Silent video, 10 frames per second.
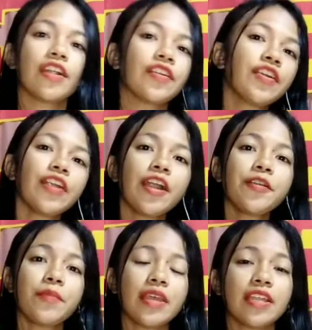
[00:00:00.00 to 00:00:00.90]
There
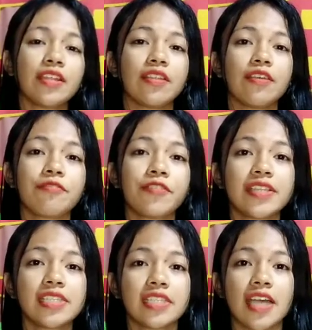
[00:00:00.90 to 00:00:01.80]
are many
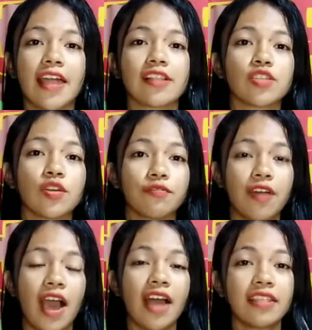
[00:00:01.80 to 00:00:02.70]
different styles of
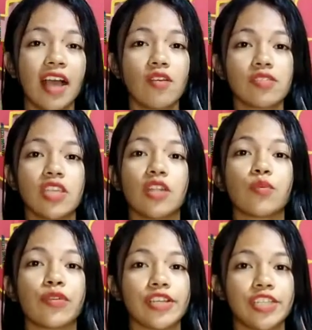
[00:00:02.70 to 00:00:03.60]
handouts
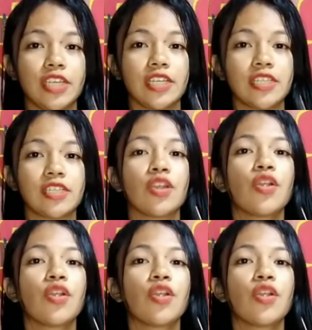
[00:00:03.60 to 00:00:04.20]
and worksheets